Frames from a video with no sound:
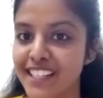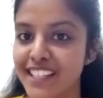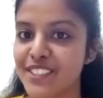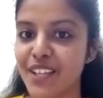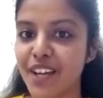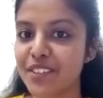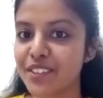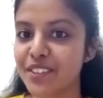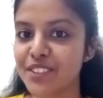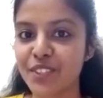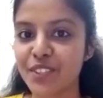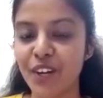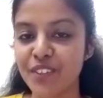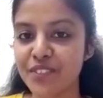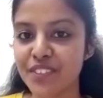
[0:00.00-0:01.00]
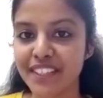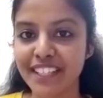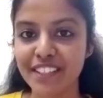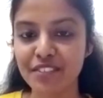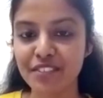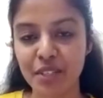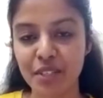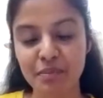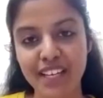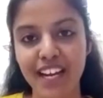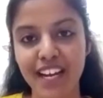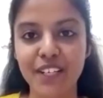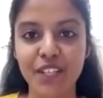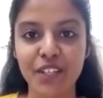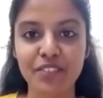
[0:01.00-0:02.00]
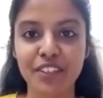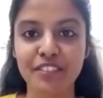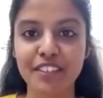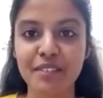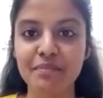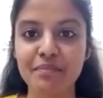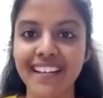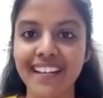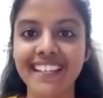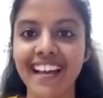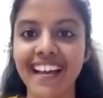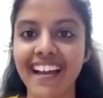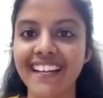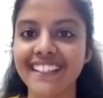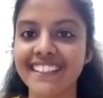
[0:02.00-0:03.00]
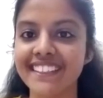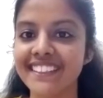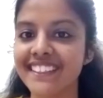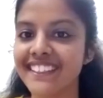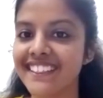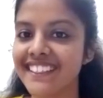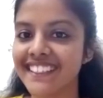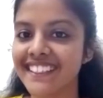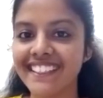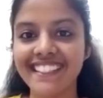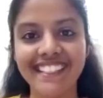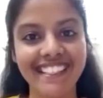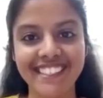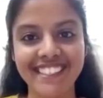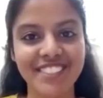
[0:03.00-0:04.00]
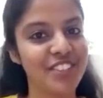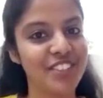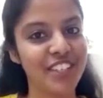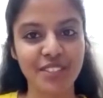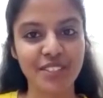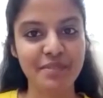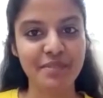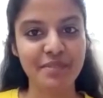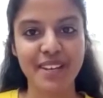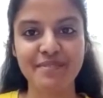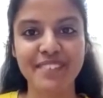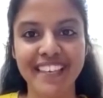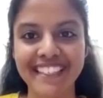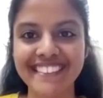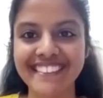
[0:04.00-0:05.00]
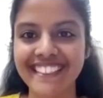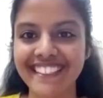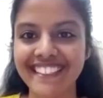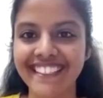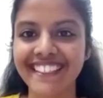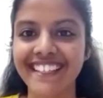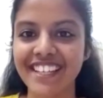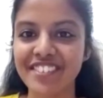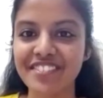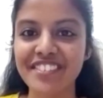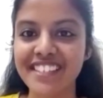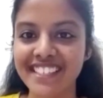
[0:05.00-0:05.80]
So I was confident from the Art of Living part that he is going to be amazing if yeah.